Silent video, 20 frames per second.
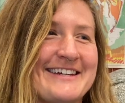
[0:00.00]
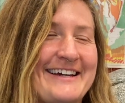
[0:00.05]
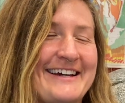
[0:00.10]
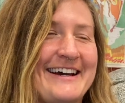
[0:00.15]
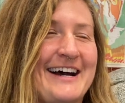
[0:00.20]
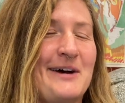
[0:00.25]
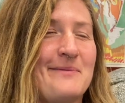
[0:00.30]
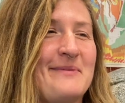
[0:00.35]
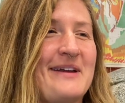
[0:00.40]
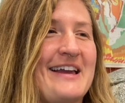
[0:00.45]

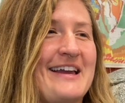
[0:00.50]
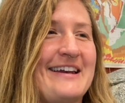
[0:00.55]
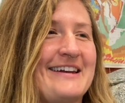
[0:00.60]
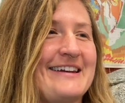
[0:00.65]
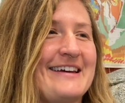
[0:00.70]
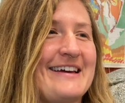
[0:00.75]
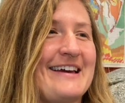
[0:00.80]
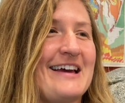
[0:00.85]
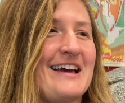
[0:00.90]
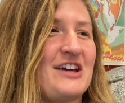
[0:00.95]
I mean,
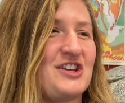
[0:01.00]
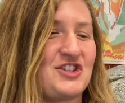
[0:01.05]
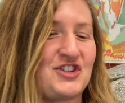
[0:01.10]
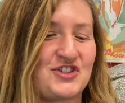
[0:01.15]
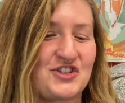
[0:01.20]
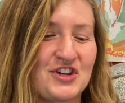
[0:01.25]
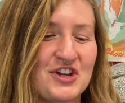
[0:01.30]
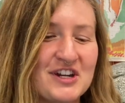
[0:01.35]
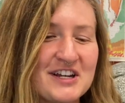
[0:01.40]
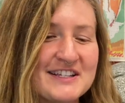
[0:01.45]
as
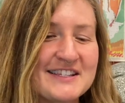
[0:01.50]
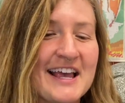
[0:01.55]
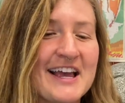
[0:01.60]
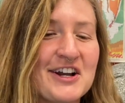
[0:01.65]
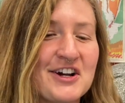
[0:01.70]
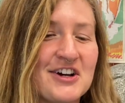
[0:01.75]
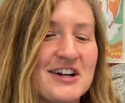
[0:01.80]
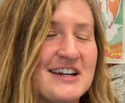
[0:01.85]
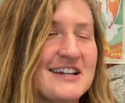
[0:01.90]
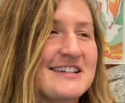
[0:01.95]
soon as I
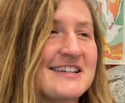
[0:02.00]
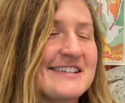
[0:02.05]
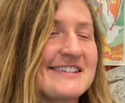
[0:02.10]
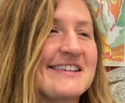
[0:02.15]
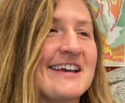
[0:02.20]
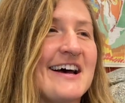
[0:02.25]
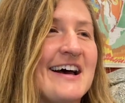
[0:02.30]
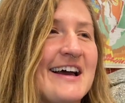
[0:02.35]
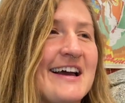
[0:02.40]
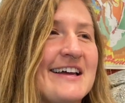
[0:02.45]
got into
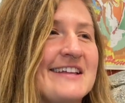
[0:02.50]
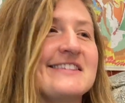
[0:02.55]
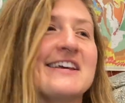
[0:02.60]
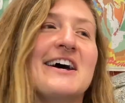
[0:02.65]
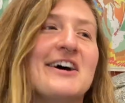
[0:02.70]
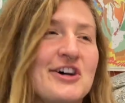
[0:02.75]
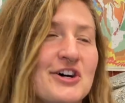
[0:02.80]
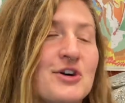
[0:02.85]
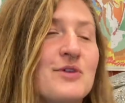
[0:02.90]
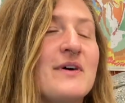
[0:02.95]
science,
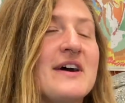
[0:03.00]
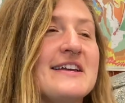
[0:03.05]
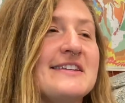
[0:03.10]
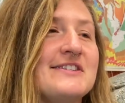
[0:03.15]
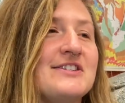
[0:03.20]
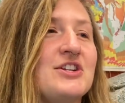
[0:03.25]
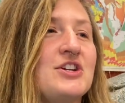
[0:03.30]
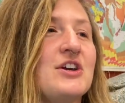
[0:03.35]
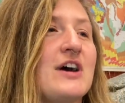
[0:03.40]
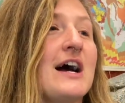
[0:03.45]
I always
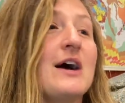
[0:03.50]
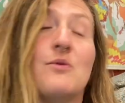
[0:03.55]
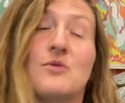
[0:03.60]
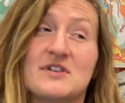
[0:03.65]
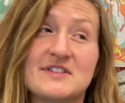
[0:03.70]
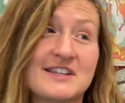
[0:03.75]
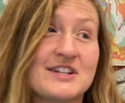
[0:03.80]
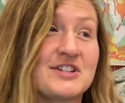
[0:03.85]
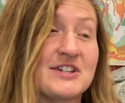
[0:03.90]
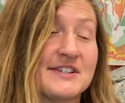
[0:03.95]
knew I
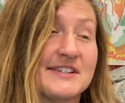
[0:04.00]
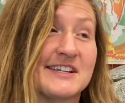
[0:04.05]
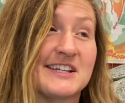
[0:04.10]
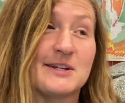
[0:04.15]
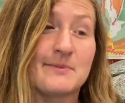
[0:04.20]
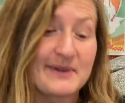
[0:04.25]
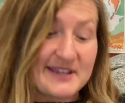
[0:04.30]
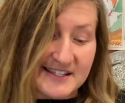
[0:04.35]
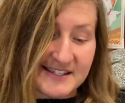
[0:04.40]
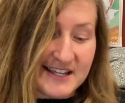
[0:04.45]
wasn't just going to
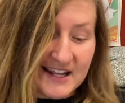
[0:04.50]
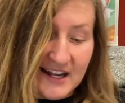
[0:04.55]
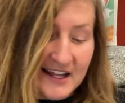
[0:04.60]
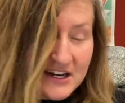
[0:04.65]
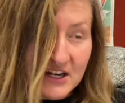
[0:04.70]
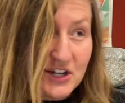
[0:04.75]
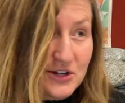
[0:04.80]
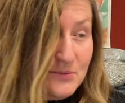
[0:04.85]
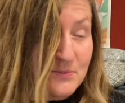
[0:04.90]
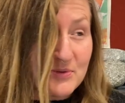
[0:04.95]
be sitting at
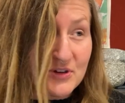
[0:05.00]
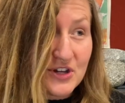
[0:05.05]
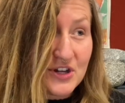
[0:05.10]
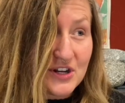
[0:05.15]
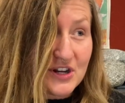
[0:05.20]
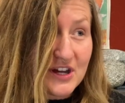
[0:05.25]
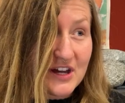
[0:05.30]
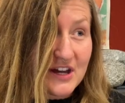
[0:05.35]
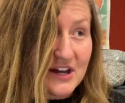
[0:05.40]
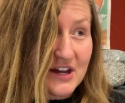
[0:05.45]
a
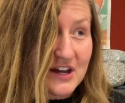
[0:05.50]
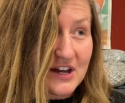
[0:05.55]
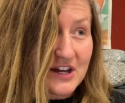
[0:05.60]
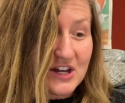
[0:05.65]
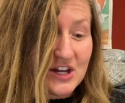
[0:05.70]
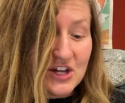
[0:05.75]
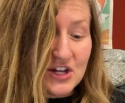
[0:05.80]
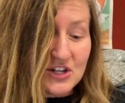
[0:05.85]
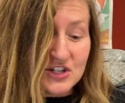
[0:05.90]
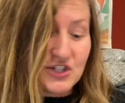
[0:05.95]
computer
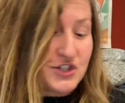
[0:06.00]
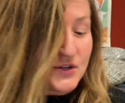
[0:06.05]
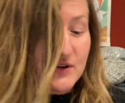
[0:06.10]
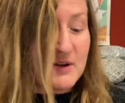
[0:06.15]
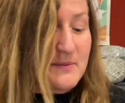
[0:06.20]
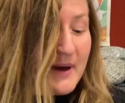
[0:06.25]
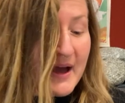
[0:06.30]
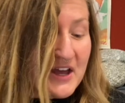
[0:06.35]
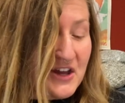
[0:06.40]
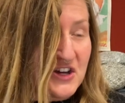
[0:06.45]
doing
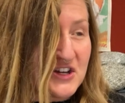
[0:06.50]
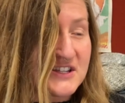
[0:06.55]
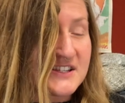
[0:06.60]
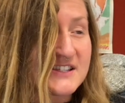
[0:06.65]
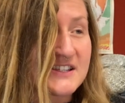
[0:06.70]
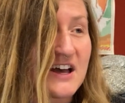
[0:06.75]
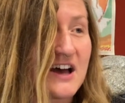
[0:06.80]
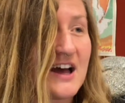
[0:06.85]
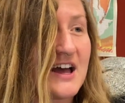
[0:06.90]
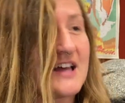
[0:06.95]
my own
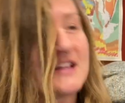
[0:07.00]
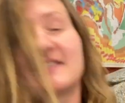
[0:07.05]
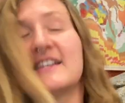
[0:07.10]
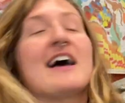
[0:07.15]
science.